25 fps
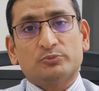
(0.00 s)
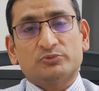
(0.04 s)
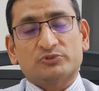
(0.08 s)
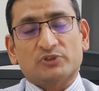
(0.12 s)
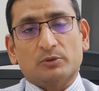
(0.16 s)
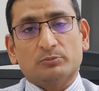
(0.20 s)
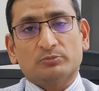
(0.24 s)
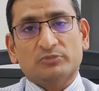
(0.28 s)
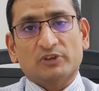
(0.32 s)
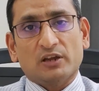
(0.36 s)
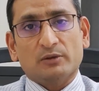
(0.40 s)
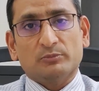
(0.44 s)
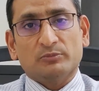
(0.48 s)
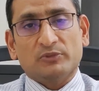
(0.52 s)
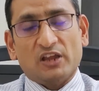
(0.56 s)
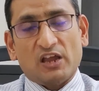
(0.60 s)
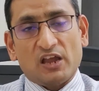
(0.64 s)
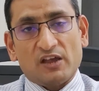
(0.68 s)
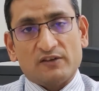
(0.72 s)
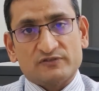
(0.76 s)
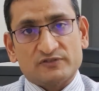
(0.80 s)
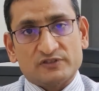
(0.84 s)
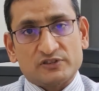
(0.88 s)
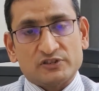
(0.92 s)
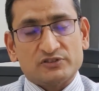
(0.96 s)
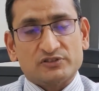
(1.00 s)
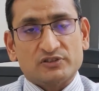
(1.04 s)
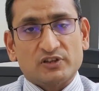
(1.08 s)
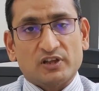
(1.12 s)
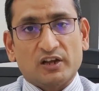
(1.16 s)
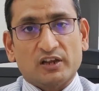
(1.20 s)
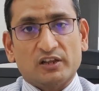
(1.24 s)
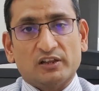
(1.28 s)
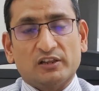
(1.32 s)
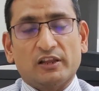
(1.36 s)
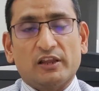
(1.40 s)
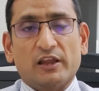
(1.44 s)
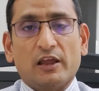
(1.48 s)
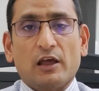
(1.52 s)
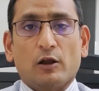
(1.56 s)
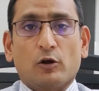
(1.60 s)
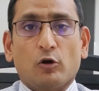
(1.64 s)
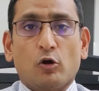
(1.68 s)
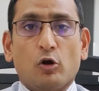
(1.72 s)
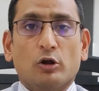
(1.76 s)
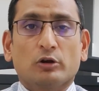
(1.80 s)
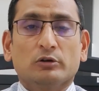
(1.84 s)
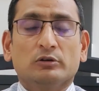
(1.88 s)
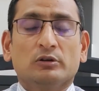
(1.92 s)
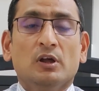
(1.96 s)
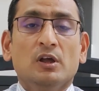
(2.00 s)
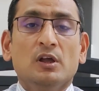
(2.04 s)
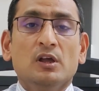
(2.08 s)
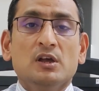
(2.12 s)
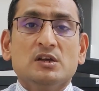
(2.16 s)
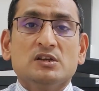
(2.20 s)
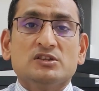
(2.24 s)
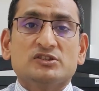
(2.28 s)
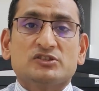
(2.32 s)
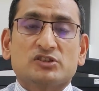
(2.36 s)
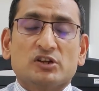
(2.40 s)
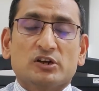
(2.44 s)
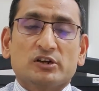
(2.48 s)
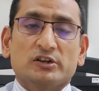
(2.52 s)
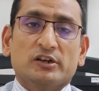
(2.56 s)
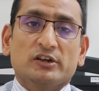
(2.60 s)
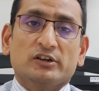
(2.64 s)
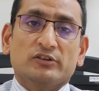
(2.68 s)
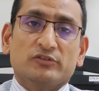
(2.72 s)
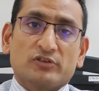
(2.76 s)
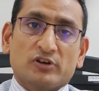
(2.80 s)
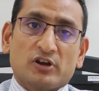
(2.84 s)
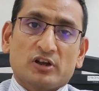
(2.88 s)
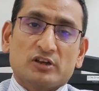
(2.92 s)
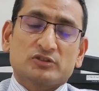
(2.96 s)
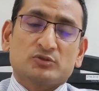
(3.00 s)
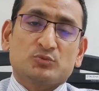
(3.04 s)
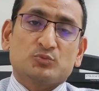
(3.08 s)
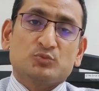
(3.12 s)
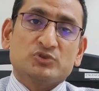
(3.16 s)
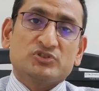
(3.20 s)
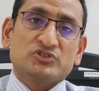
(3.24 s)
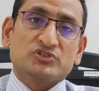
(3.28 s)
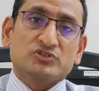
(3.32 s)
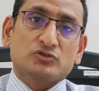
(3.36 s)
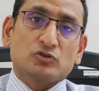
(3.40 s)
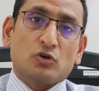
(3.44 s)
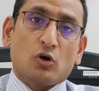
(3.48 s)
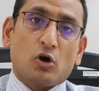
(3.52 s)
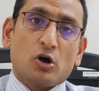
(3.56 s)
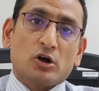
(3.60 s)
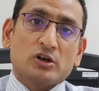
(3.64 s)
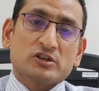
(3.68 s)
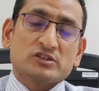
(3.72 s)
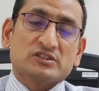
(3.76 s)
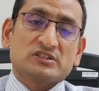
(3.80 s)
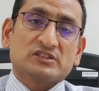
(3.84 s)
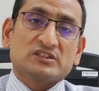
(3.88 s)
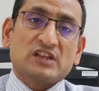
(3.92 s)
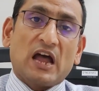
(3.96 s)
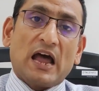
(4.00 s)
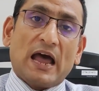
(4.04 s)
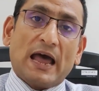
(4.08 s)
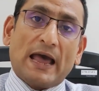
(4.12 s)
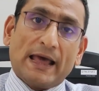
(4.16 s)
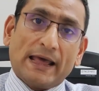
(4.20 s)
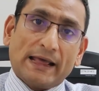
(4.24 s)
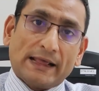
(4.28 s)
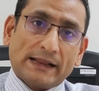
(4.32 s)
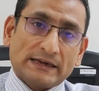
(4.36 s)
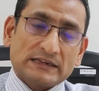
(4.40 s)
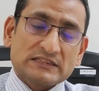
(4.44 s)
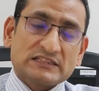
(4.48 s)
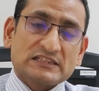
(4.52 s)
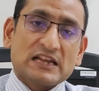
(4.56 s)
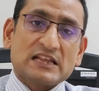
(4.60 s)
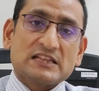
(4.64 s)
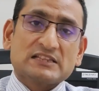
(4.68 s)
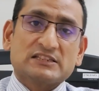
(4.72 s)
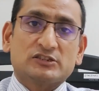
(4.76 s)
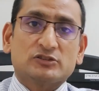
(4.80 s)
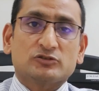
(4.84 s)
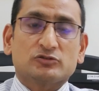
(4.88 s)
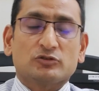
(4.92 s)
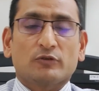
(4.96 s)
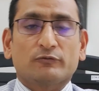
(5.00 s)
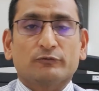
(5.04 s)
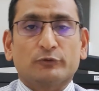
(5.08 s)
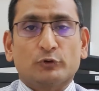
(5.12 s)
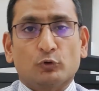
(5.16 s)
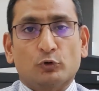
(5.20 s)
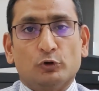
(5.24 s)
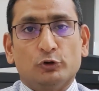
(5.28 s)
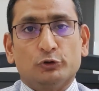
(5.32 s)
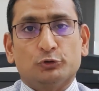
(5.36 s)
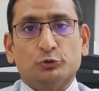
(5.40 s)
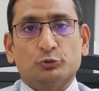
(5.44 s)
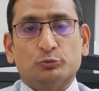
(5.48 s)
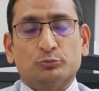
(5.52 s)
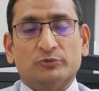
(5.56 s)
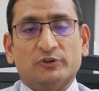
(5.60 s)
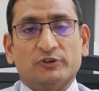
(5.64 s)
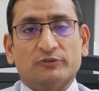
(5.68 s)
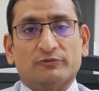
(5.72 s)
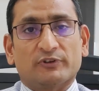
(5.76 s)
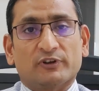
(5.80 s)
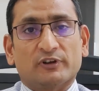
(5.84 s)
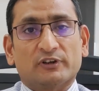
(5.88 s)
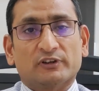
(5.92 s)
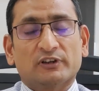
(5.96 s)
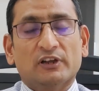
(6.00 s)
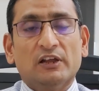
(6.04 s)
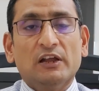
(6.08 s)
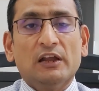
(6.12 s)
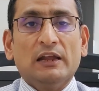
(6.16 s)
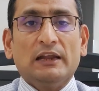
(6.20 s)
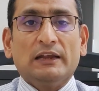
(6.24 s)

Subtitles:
sometimes they have seizure and they are on certain drugs which cause higher chances of neural tube defect.